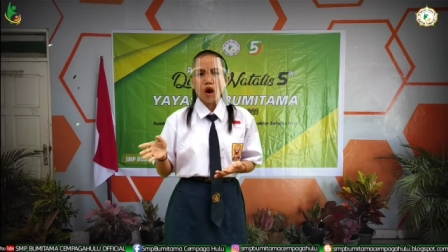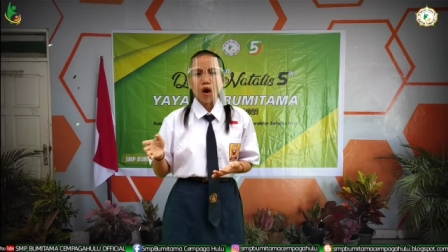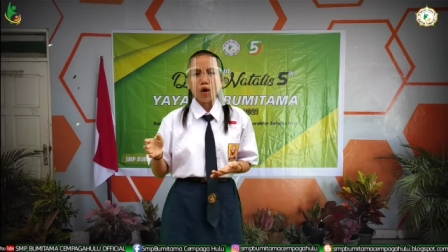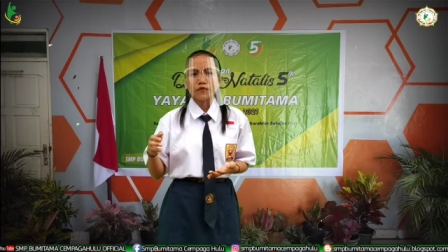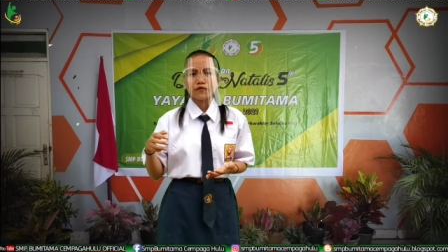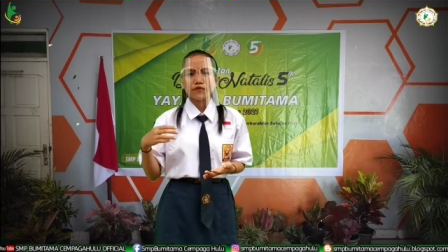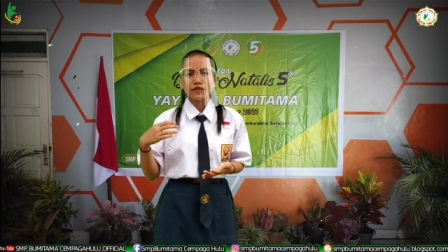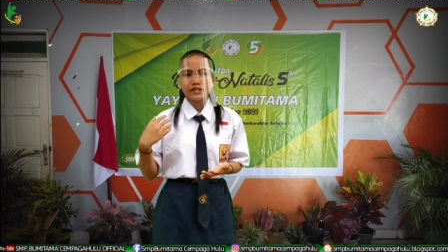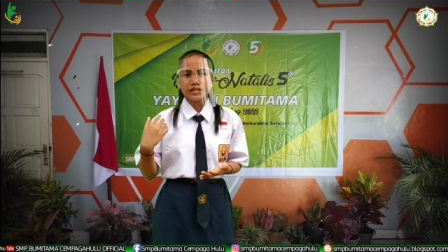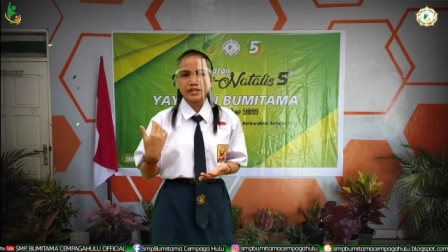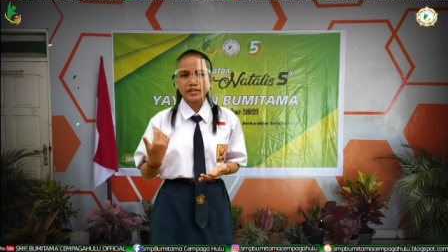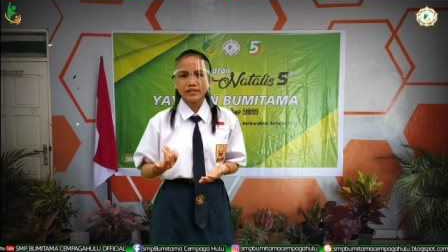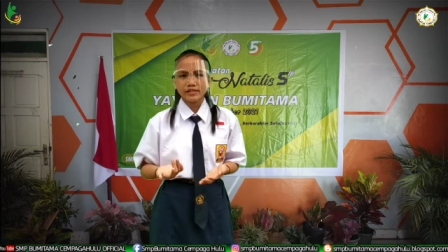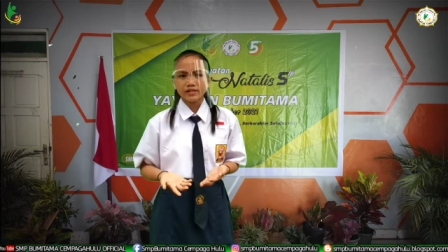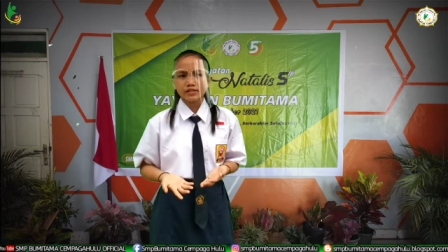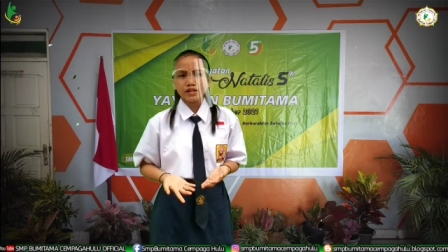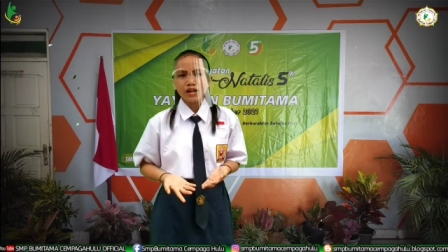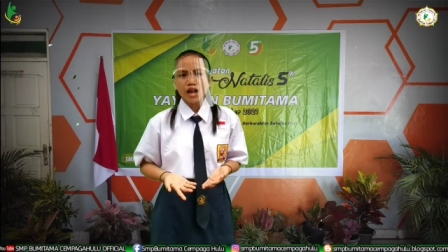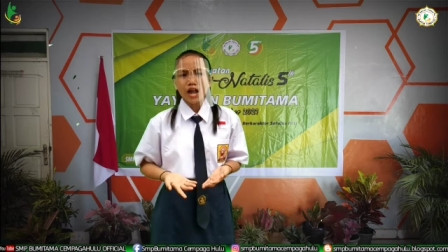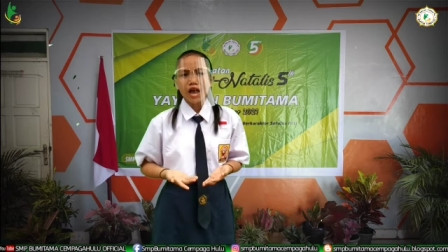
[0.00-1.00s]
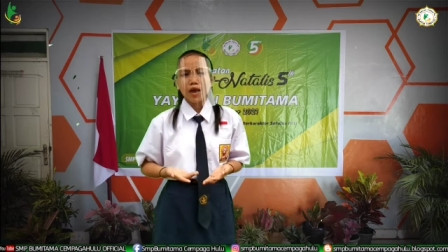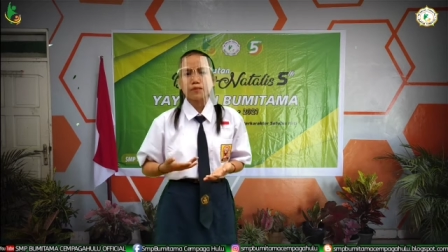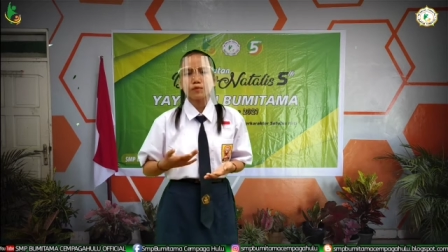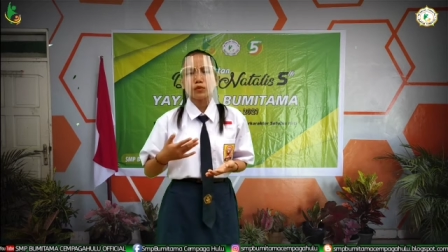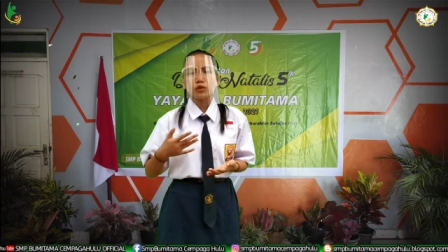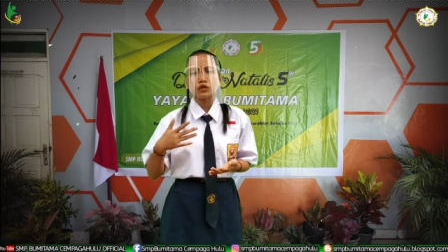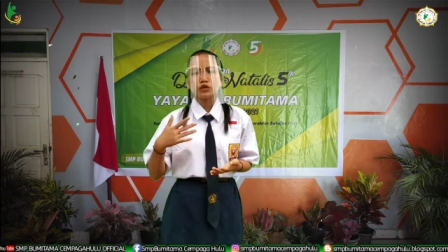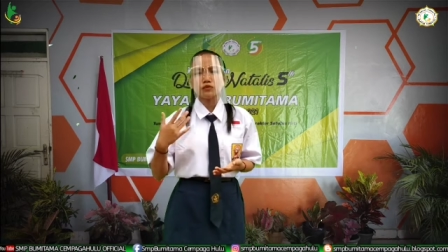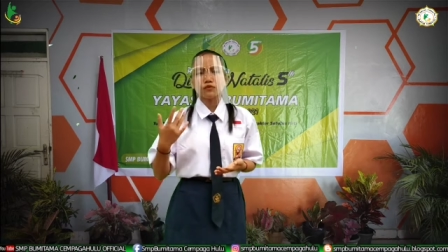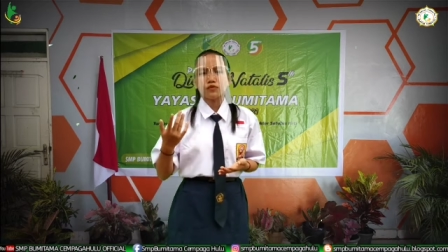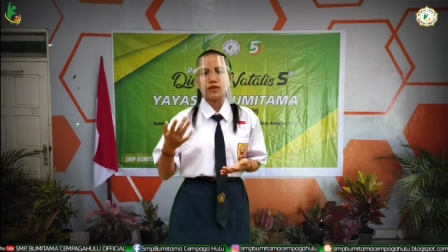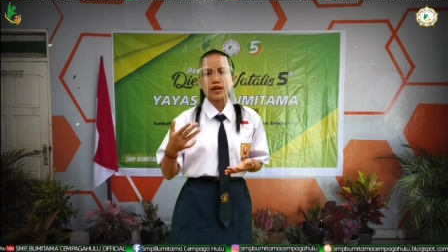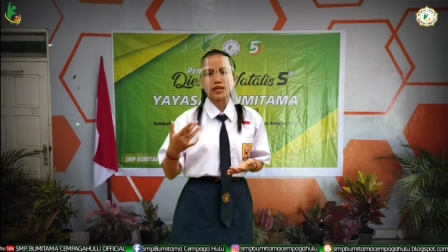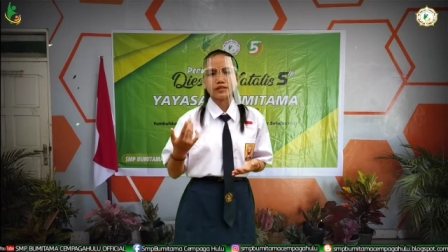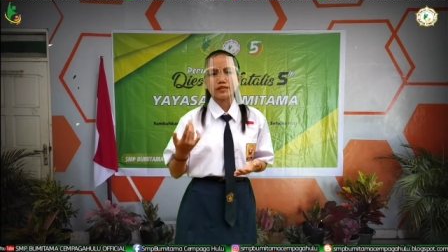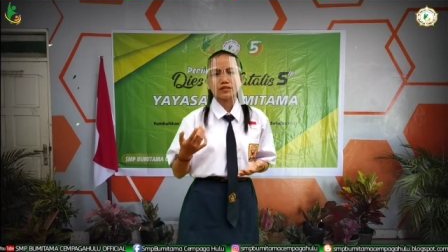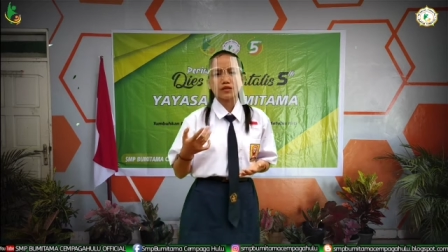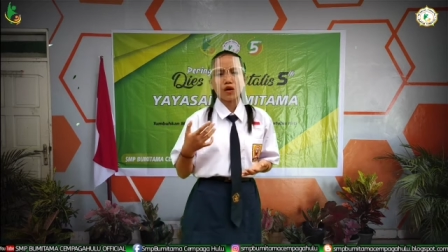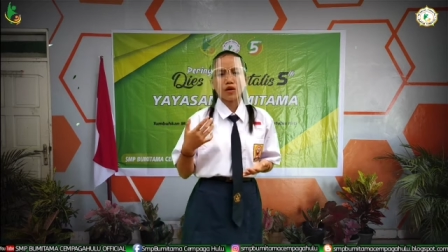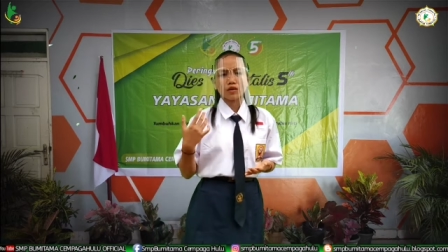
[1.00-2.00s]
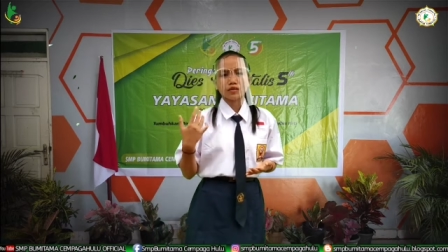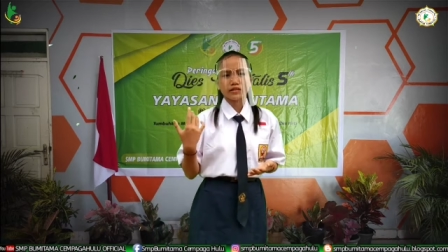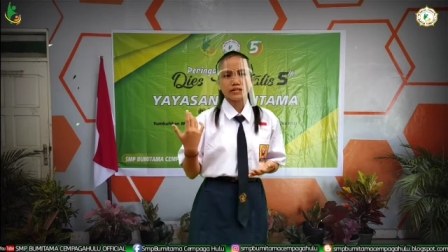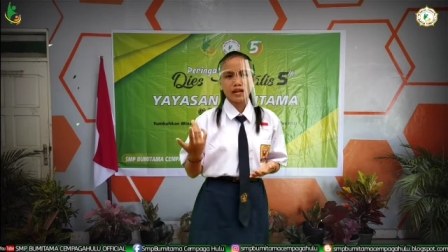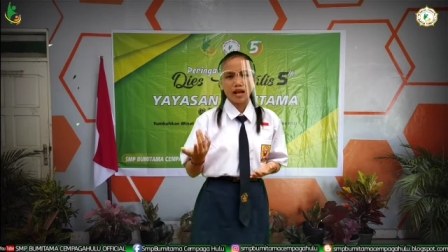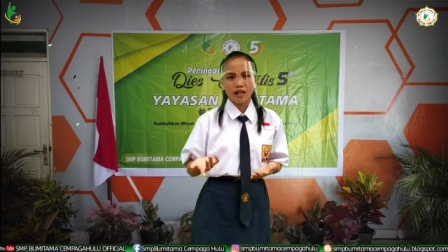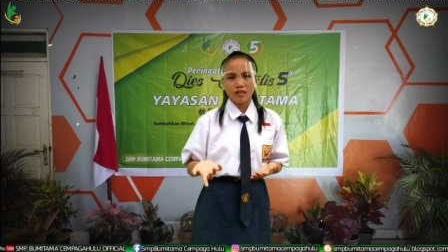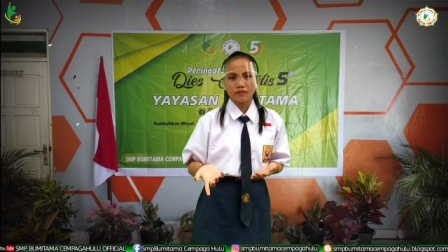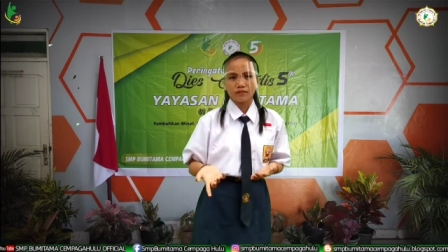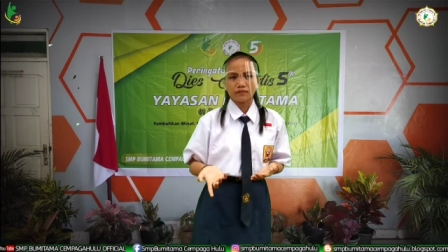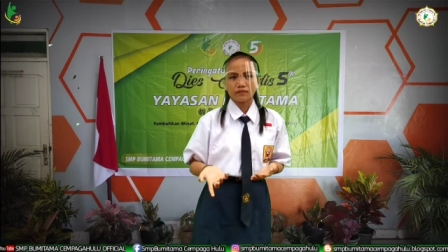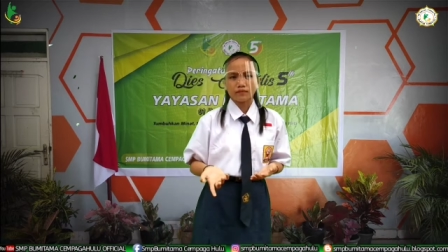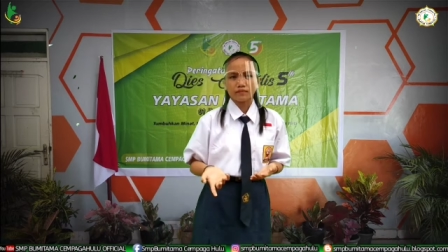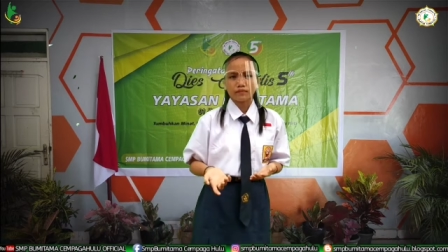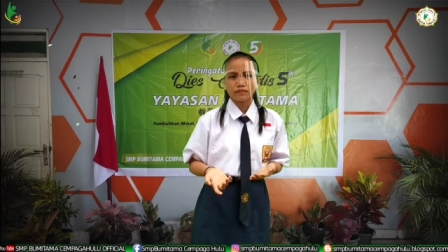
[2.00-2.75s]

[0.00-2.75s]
or finish and motivate ourselves.